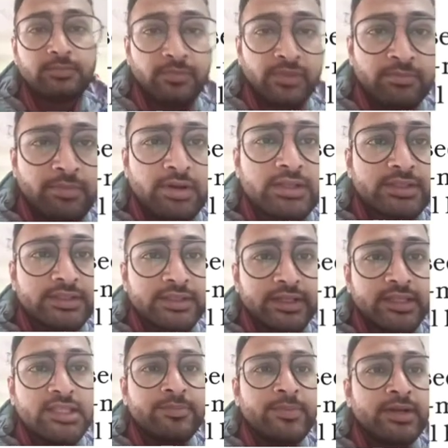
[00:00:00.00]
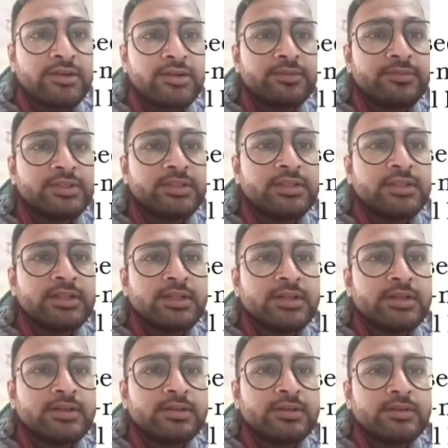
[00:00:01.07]
But in the matter of the
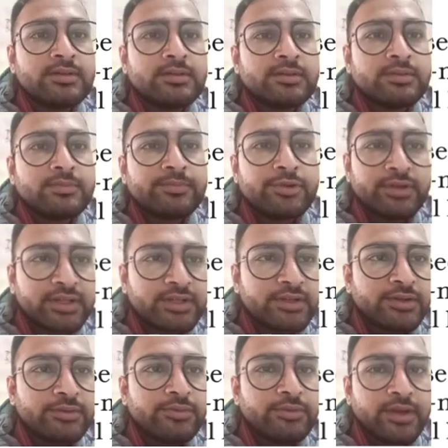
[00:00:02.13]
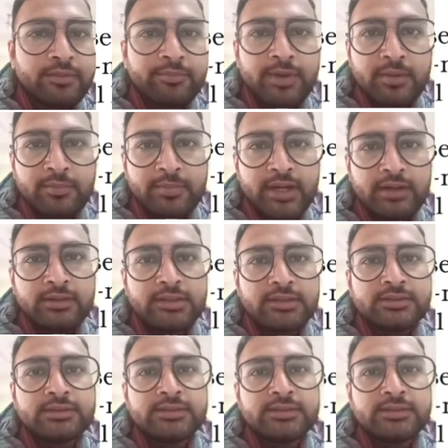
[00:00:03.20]
protective equipment,